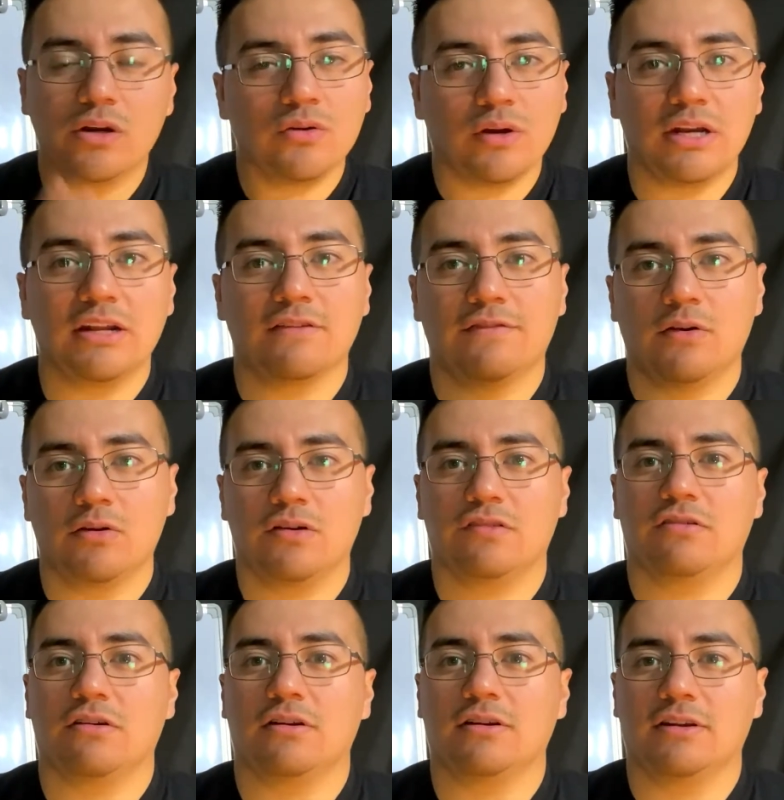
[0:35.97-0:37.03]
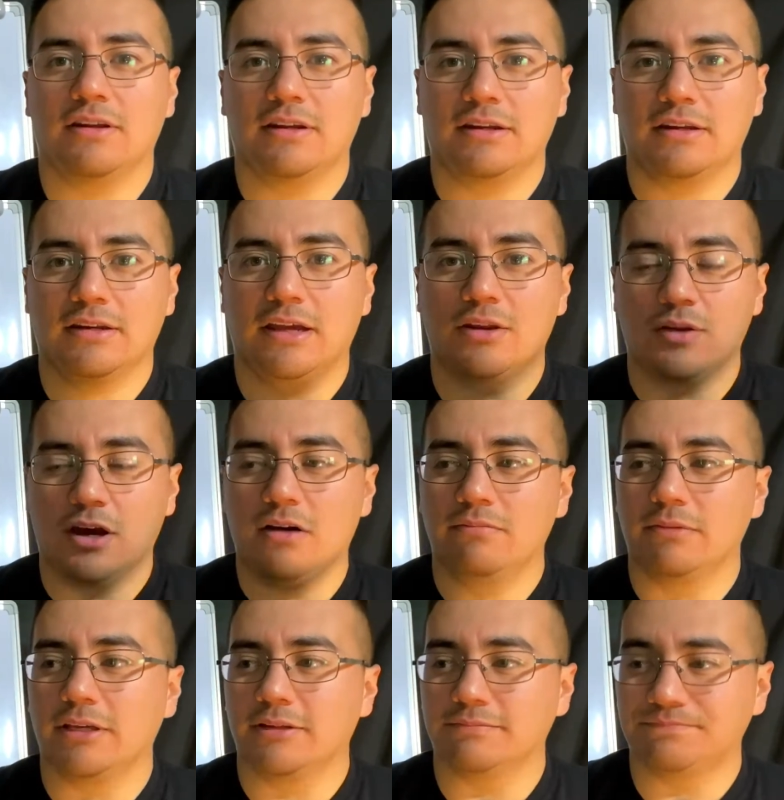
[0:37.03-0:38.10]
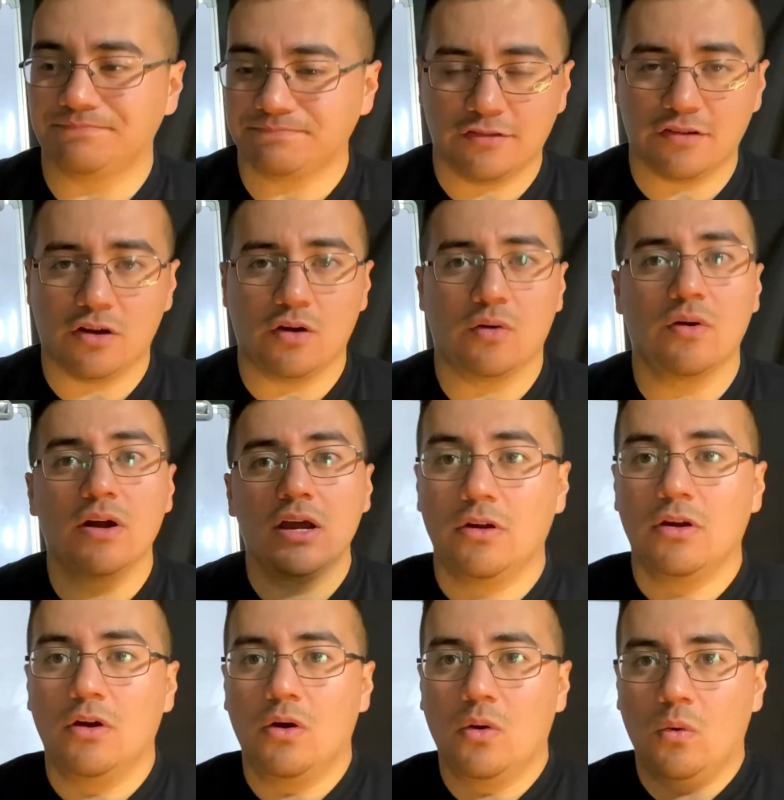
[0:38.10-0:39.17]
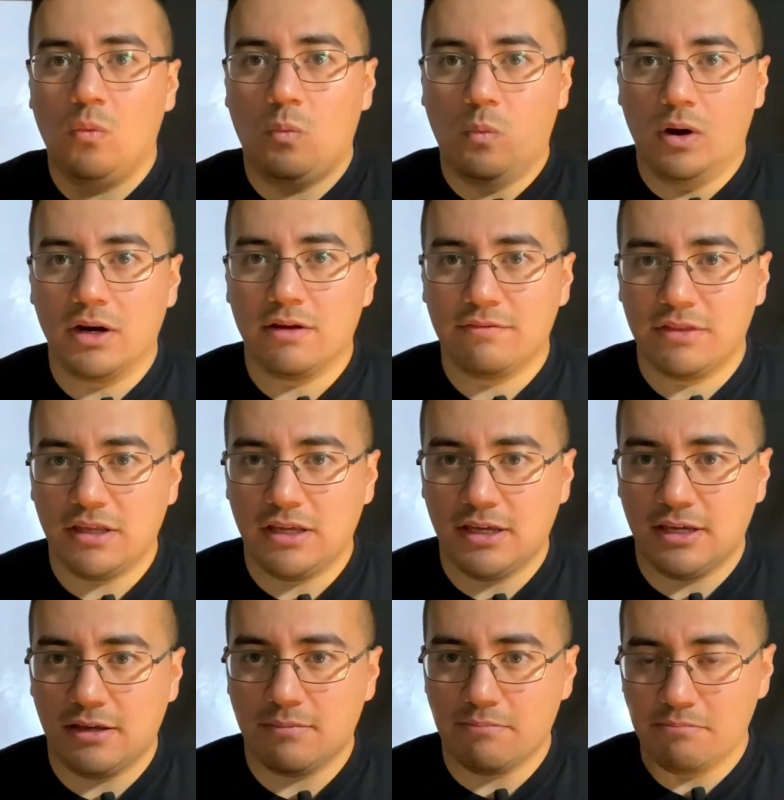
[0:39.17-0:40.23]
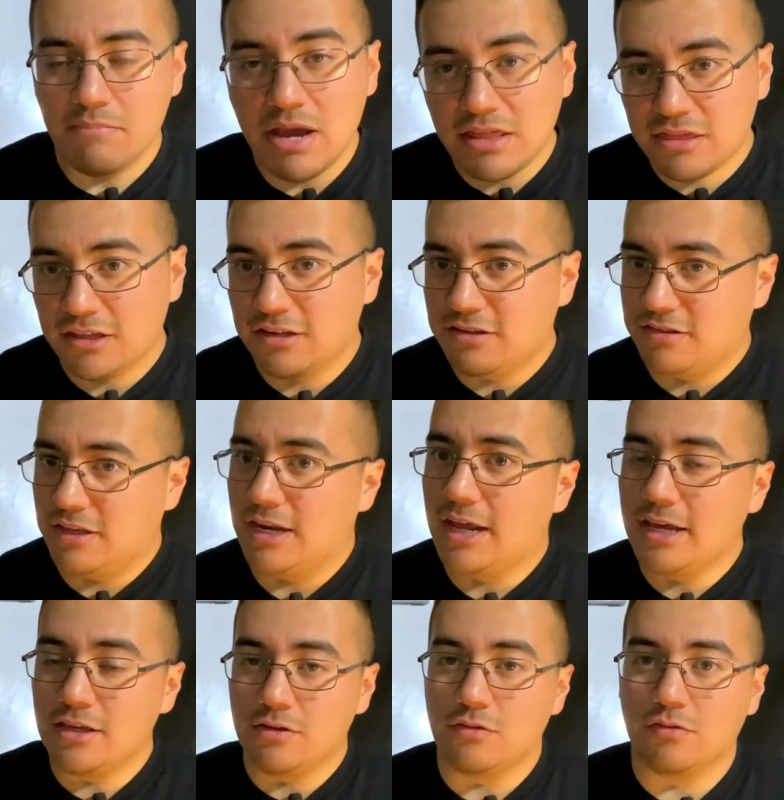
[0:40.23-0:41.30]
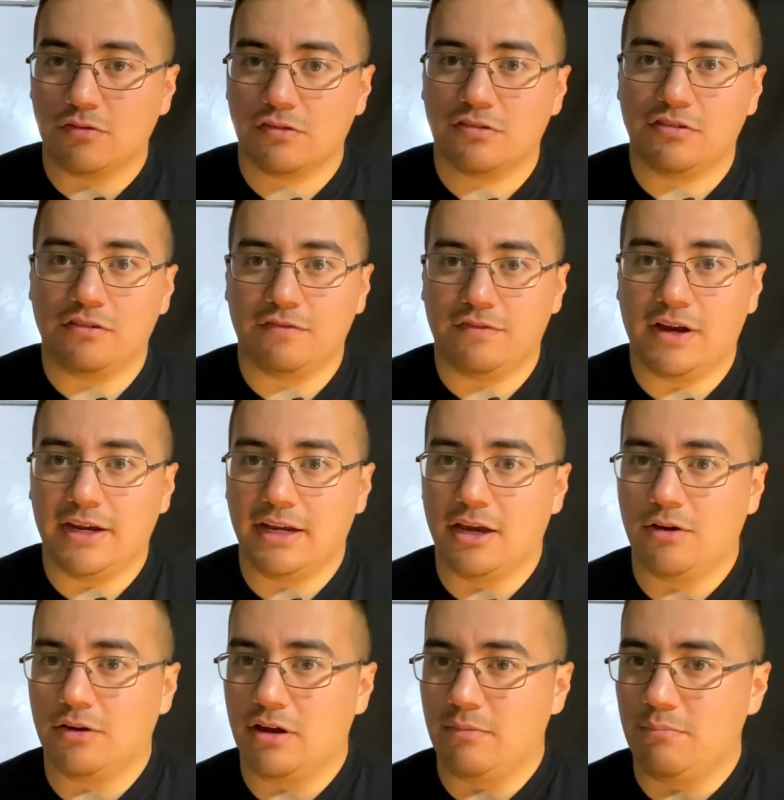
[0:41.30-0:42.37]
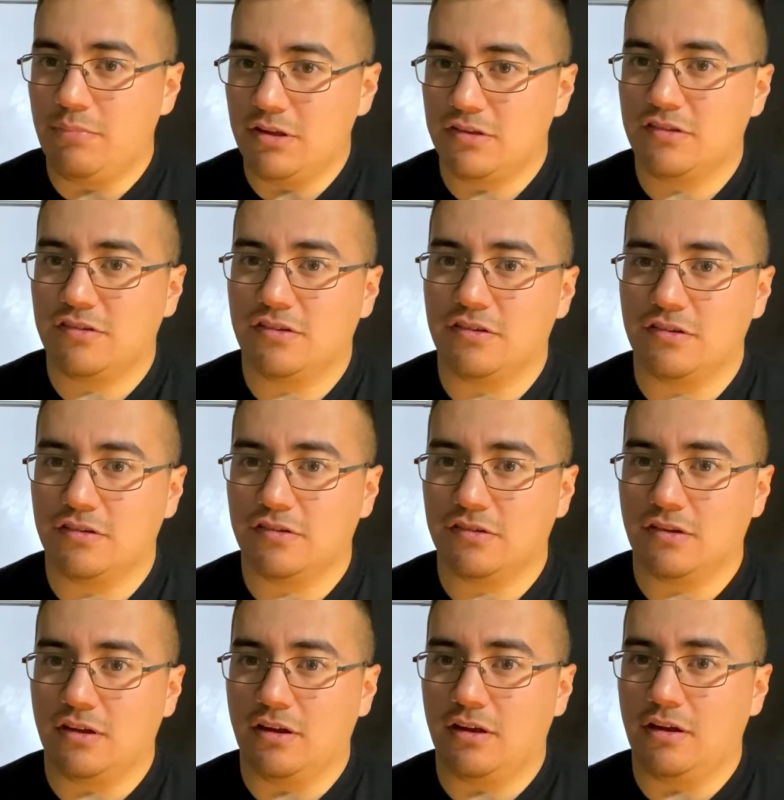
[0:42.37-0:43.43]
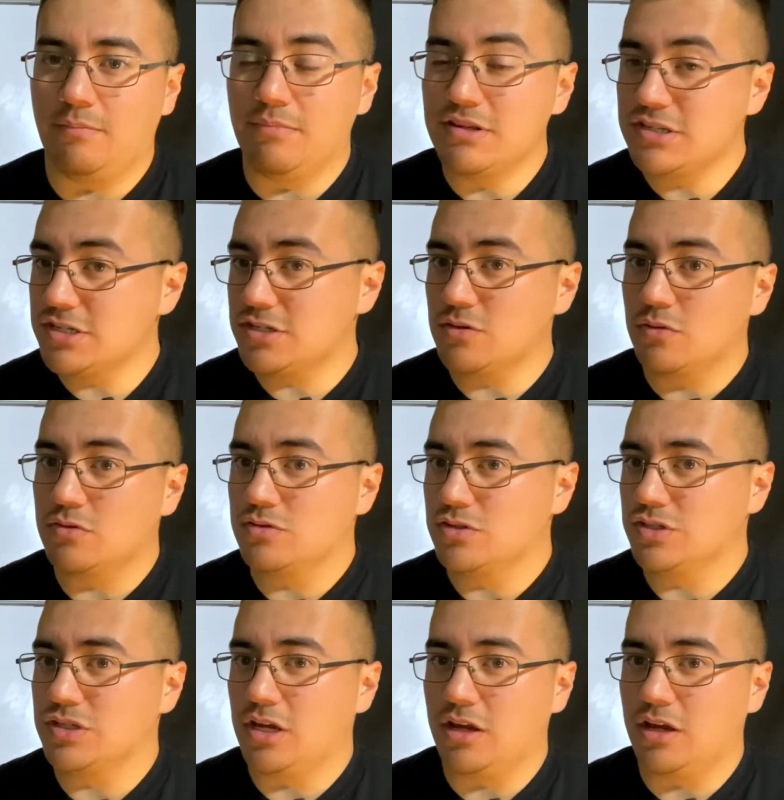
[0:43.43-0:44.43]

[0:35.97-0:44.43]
do I need to focus on? Can you help me? So, one of the methods that I use to find out a business owner's